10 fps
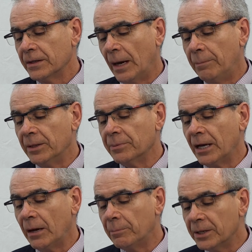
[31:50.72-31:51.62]

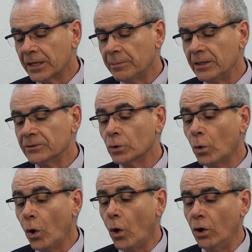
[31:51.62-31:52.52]
applicable to
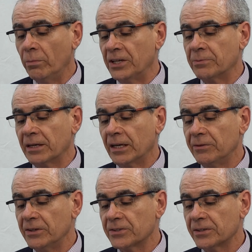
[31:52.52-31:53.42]
all management
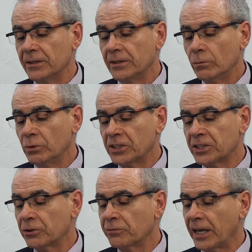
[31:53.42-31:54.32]
levels with a
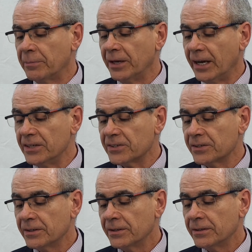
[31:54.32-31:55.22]
set of KPIs